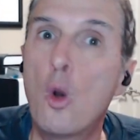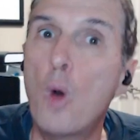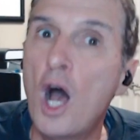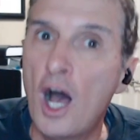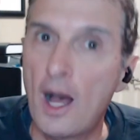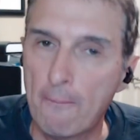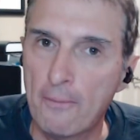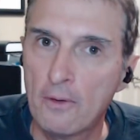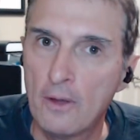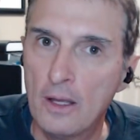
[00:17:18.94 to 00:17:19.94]
go
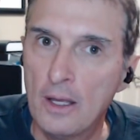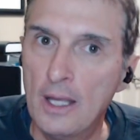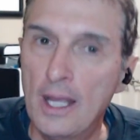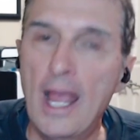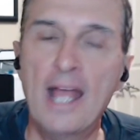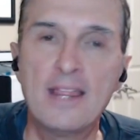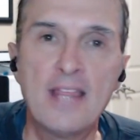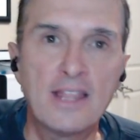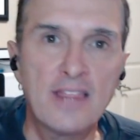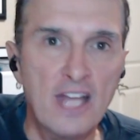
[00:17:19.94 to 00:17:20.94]
up,
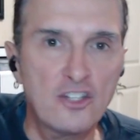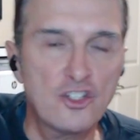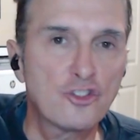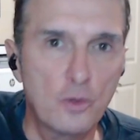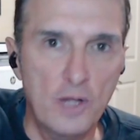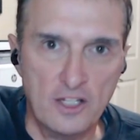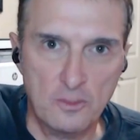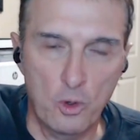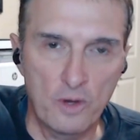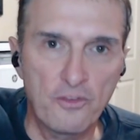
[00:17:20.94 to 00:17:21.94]
and that just
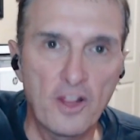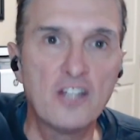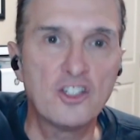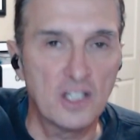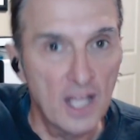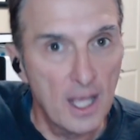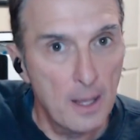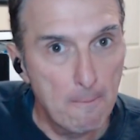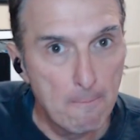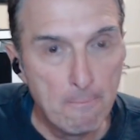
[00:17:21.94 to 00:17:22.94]
creates more inflation.
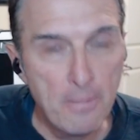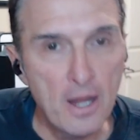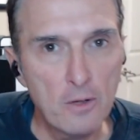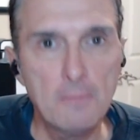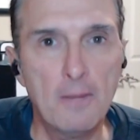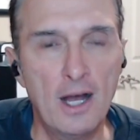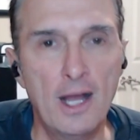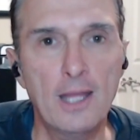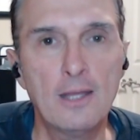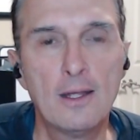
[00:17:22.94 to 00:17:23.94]
Bear in
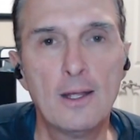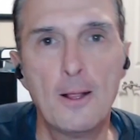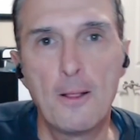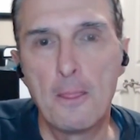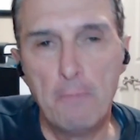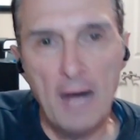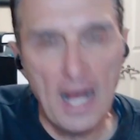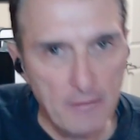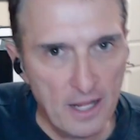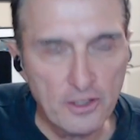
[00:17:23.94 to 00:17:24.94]
mind, the
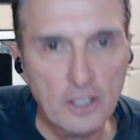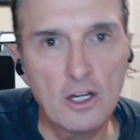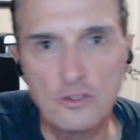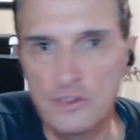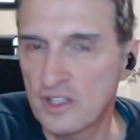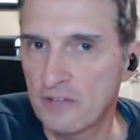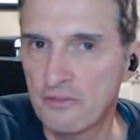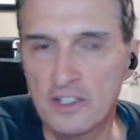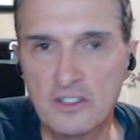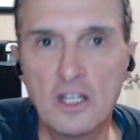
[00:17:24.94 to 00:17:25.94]
bottom half of the country is
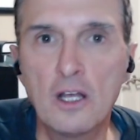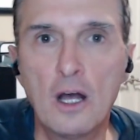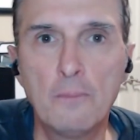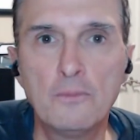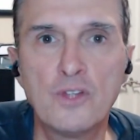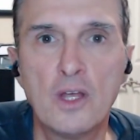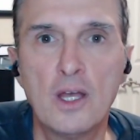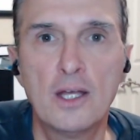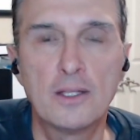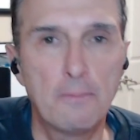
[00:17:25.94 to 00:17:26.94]
on fixed incomes.
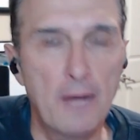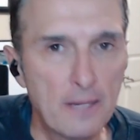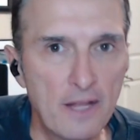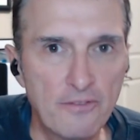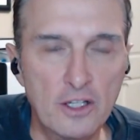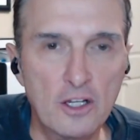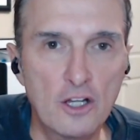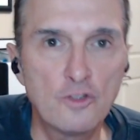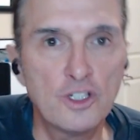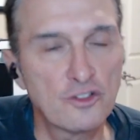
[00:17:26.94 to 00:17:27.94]
The bottom half of the
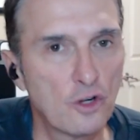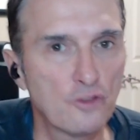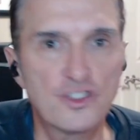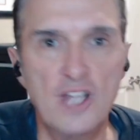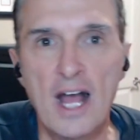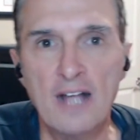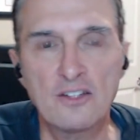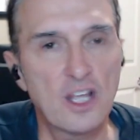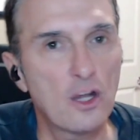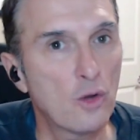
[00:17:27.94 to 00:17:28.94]
country doesn't own
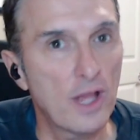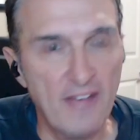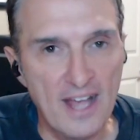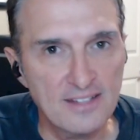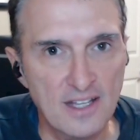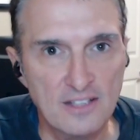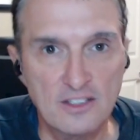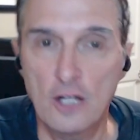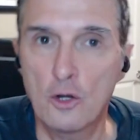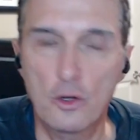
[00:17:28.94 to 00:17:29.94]
stocks. They don't have
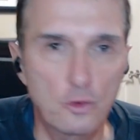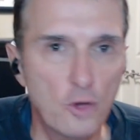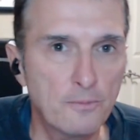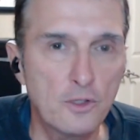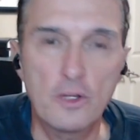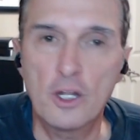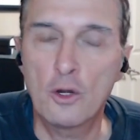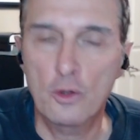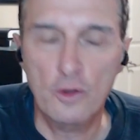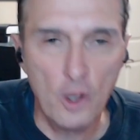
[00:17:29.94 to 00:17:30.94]
assets. They don't own crypto.
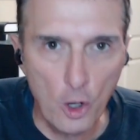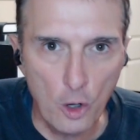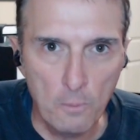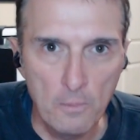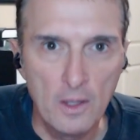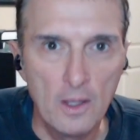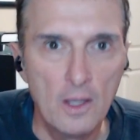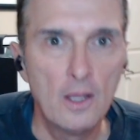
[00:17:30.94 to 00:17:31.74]
They don't own a home.